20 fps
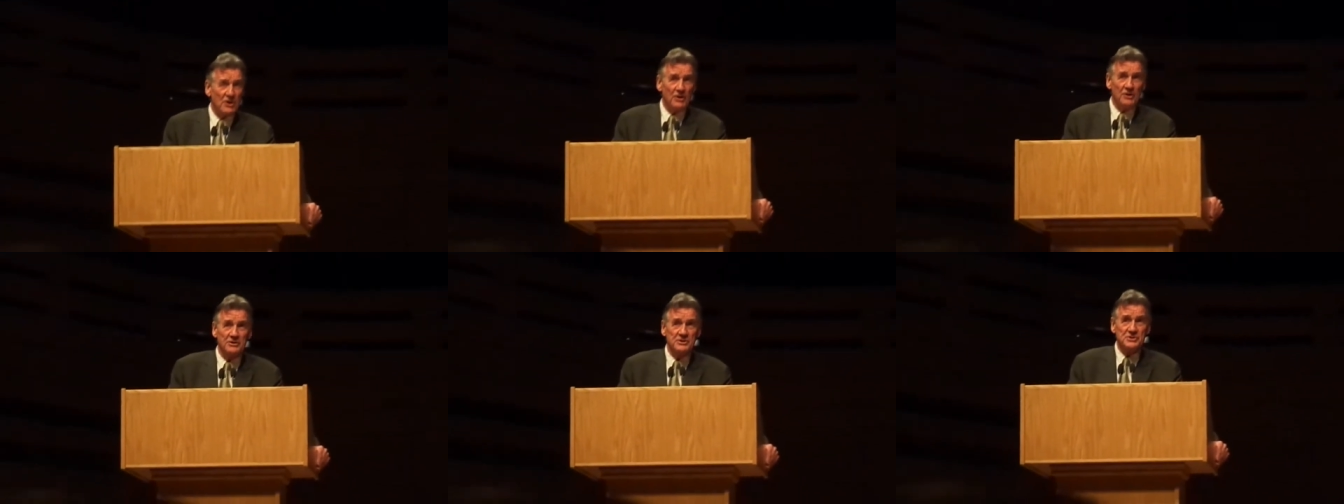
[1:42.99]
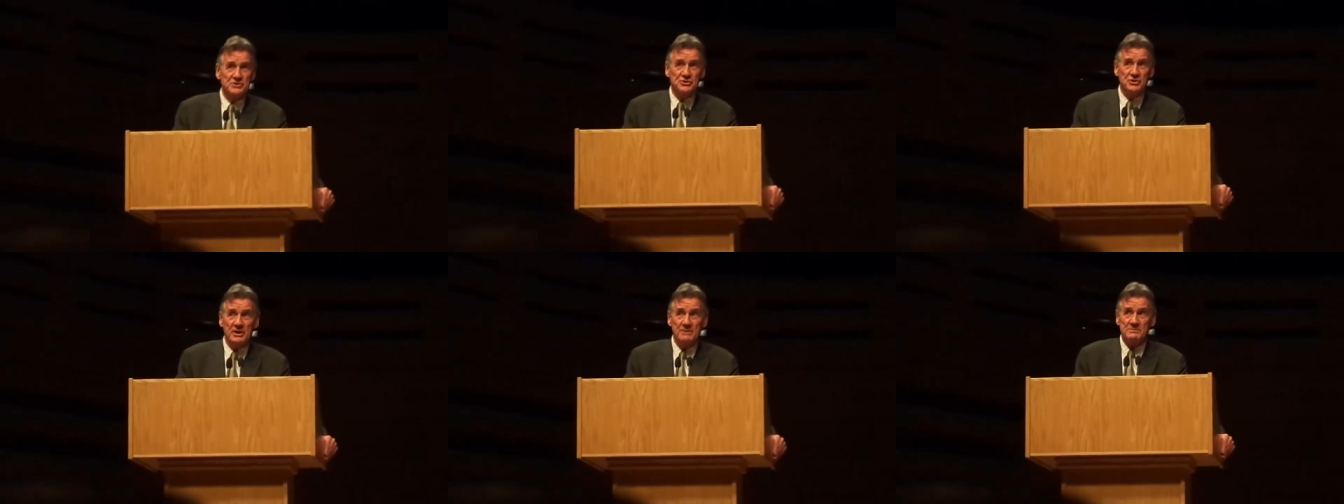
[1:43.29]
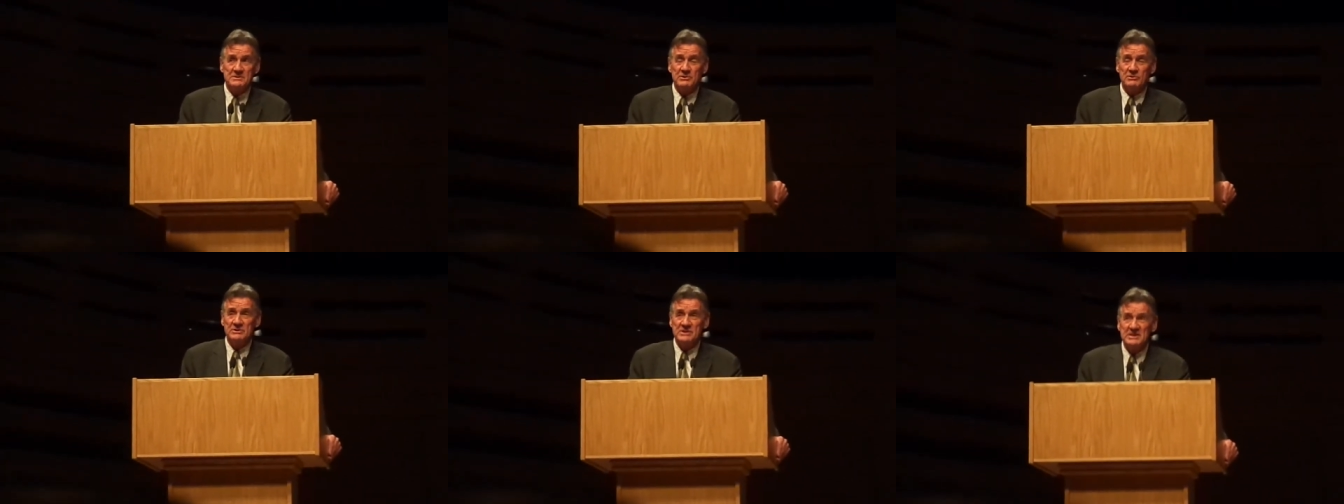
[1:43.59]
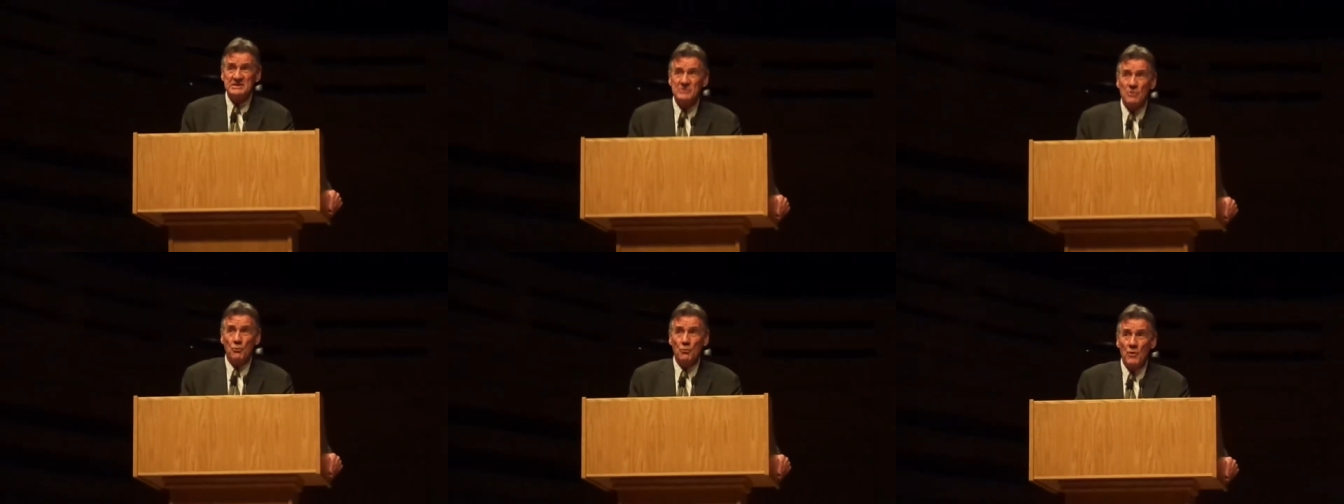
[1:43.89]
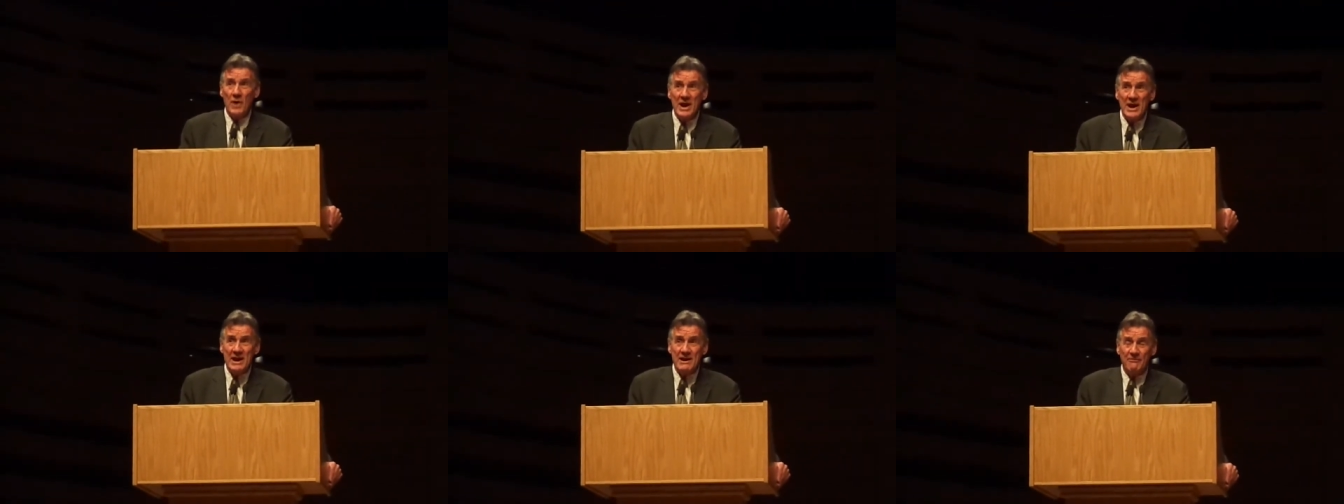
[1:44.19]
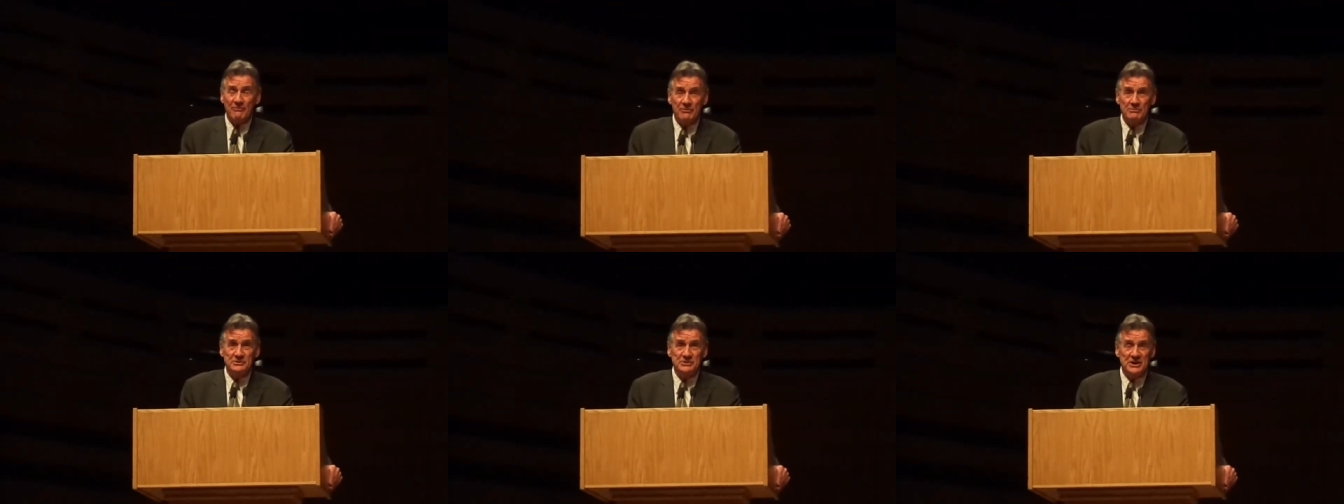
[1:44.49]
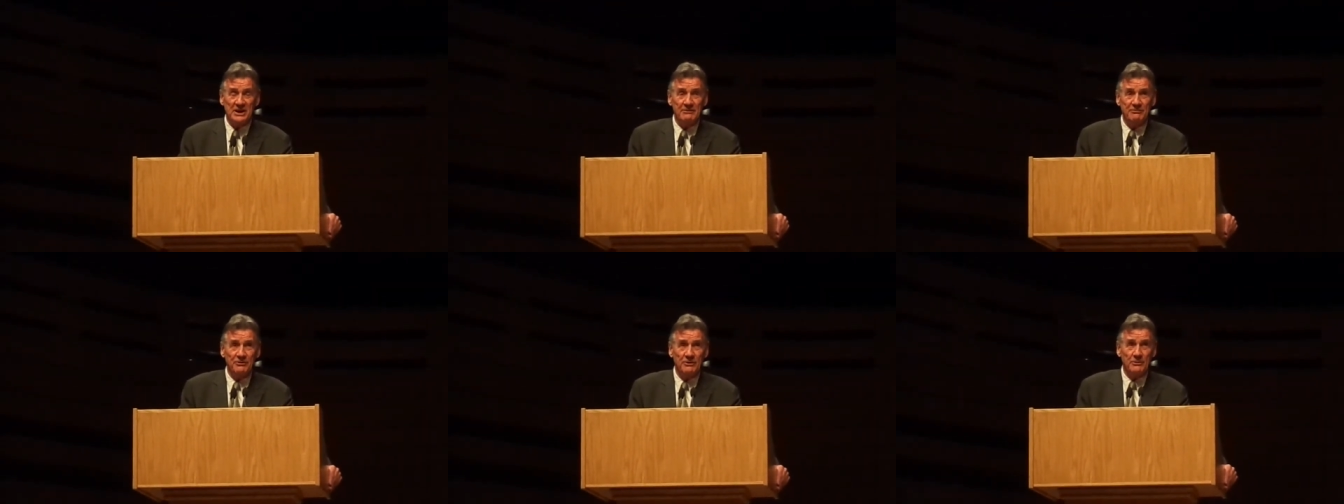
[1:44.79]
on trips just away from
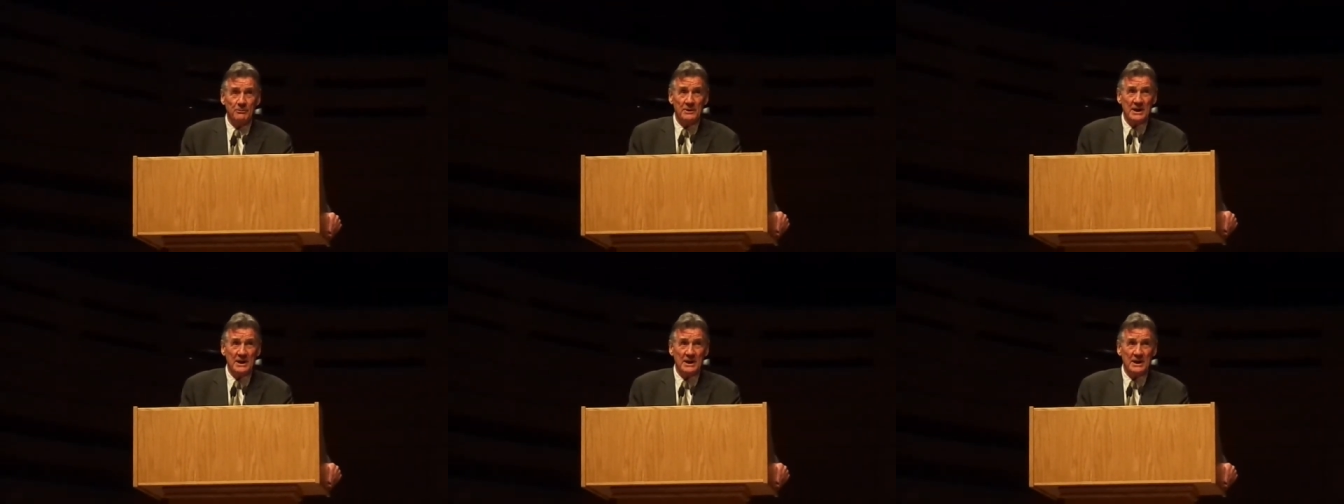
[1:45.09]
Sheffield.